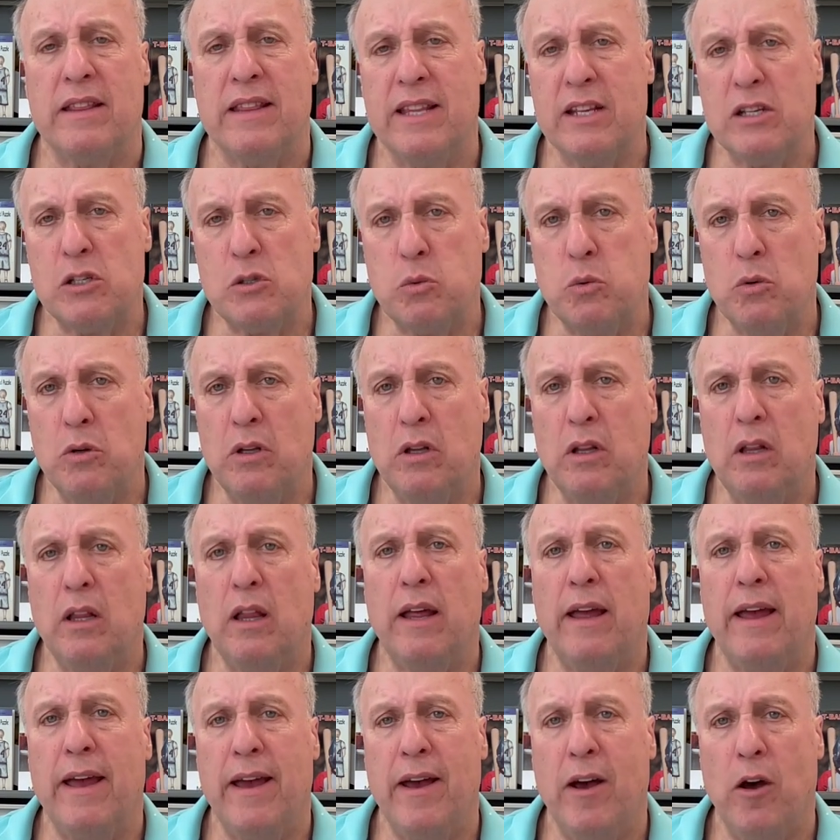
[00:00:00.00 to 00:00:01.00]
This
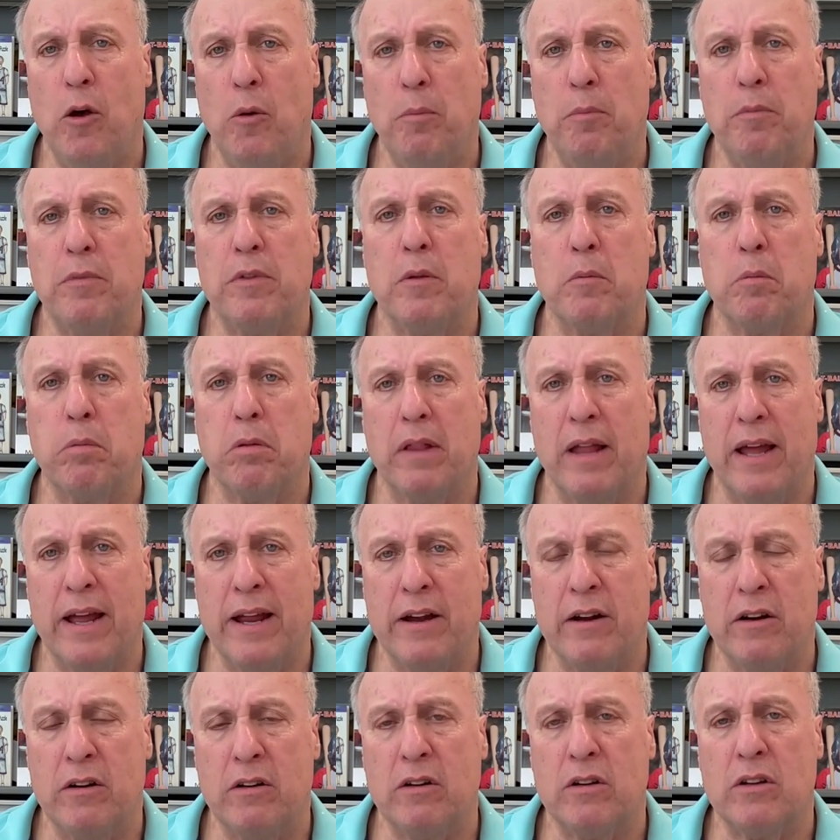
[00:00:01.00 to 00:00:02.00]
will help the
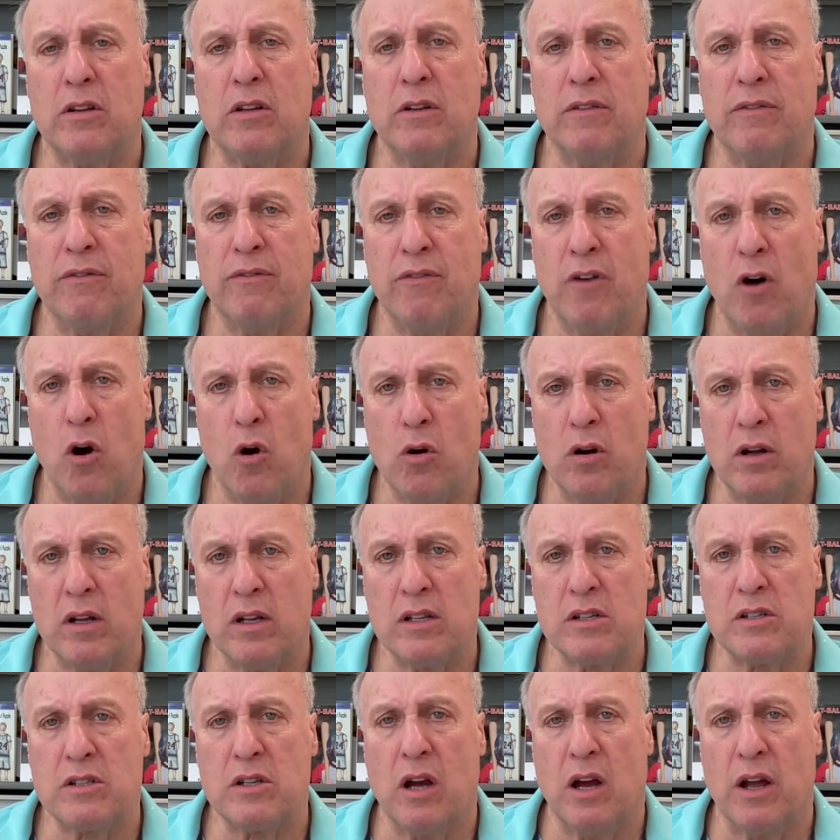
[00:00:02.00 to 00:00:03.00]
player to
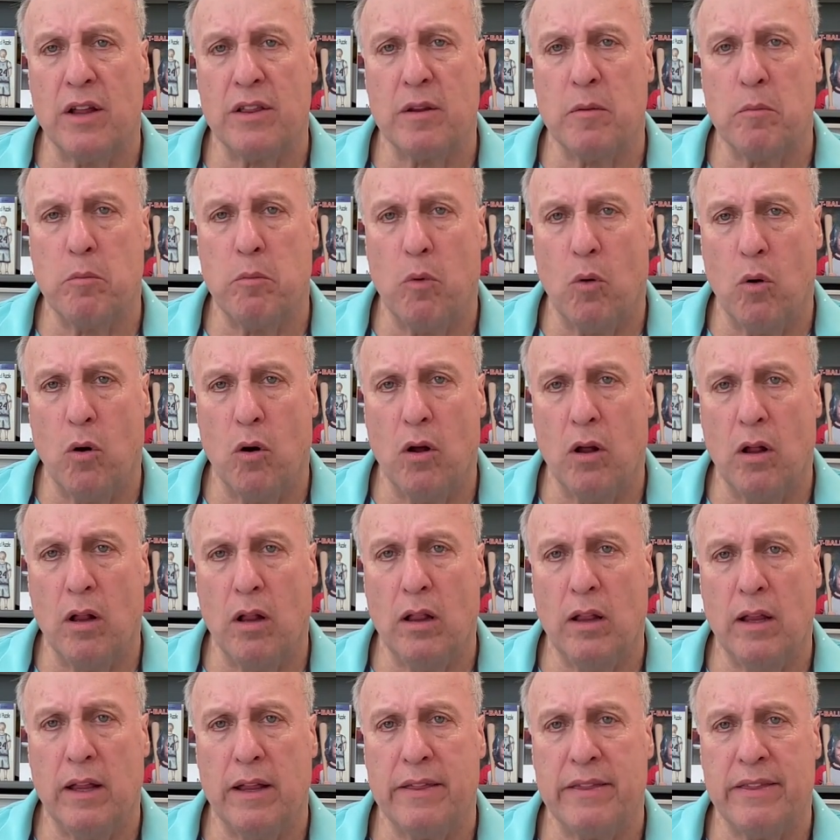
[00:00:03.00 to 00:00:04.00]
focus on the
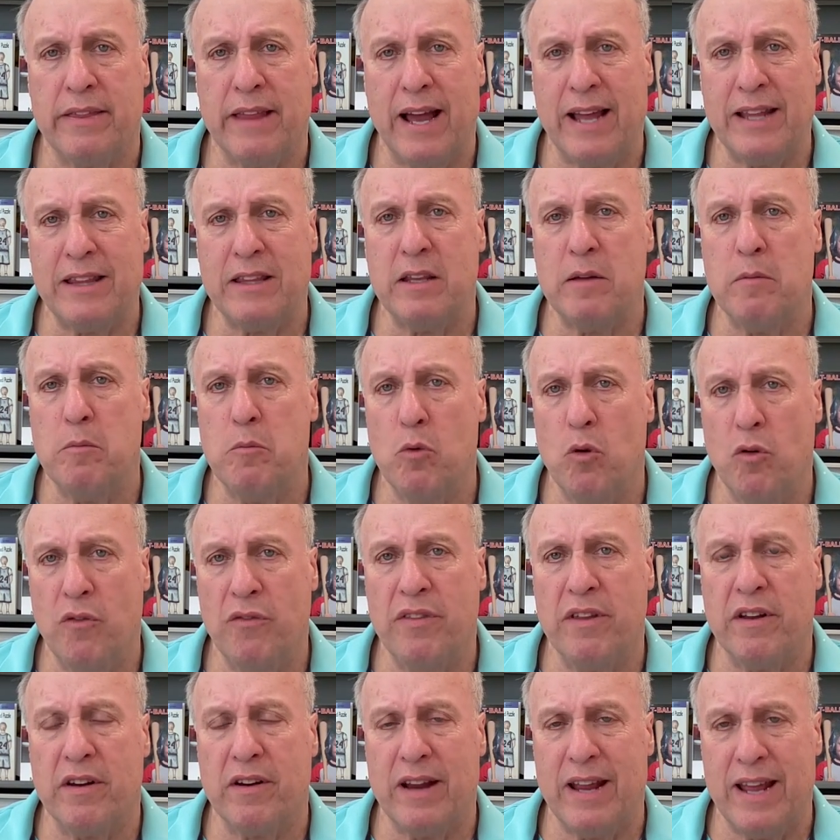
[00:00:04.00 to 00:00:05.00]
ball, not to
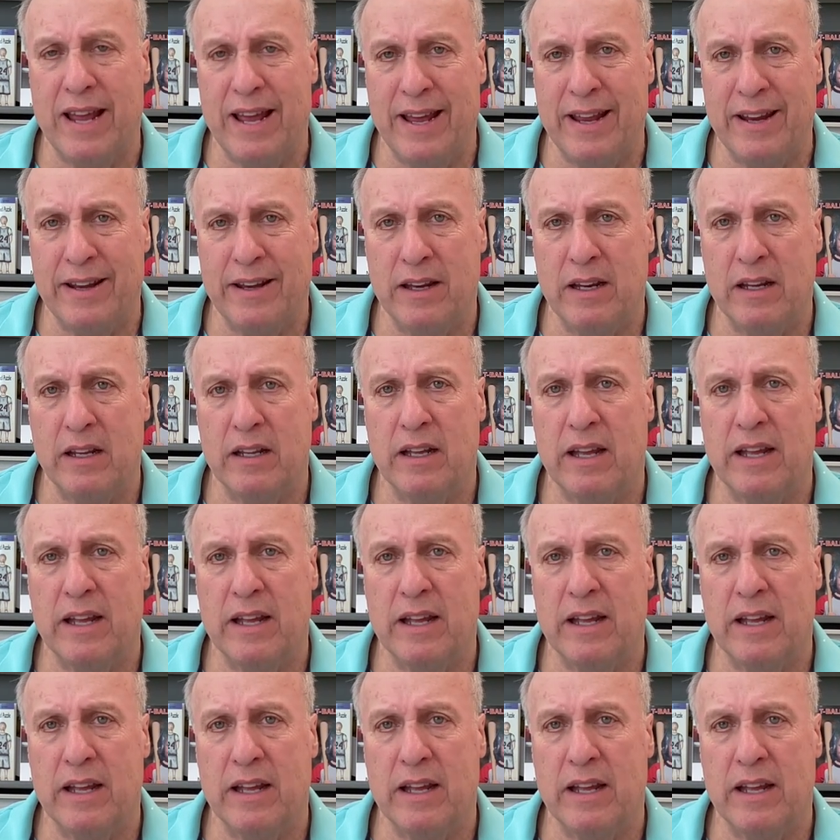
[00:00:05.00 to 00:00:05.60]
move their head,